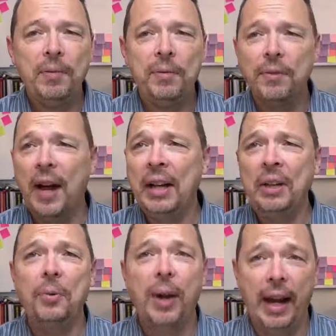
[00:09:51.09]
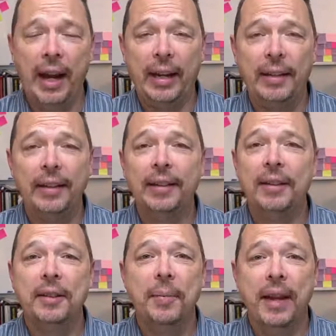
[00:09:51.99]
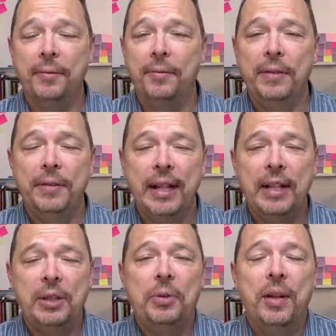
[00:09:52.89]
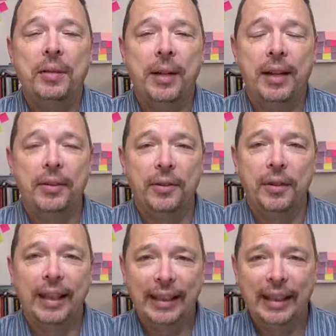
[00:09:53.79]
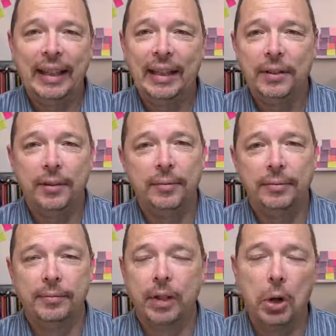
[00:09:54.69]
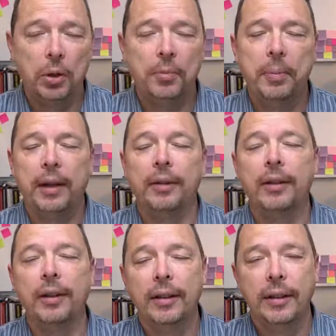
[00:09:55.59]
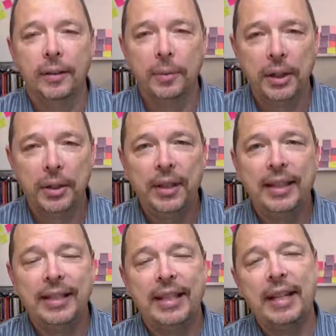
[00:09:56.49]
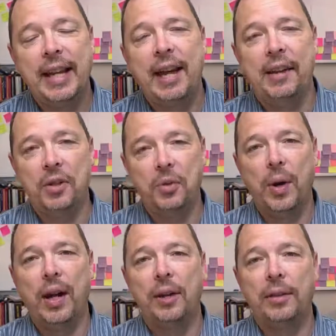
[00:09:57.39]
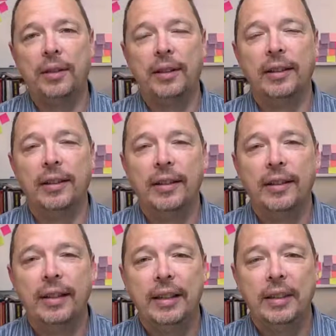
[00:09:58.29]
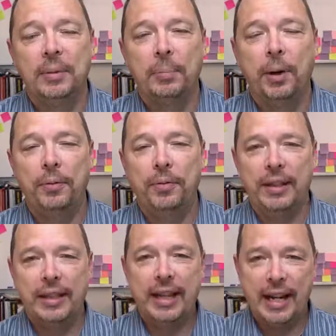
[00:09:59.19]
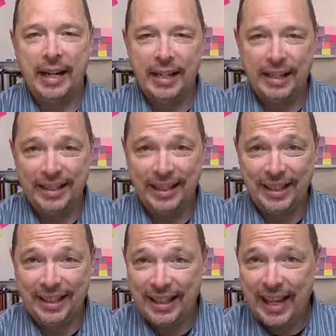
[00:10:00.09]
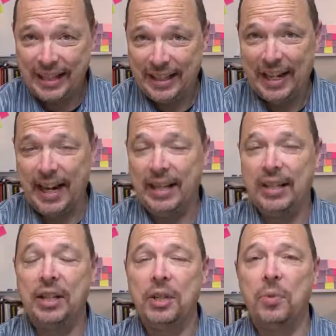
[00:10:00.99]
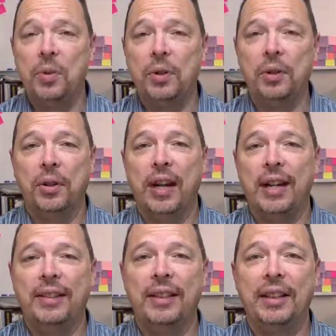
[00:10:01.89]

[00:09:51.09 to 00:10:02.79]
Find a way to make 15 to 20 minutes at least, longer the better, where you can sit down and dwell in this perfect state, in the success state that you want to create, the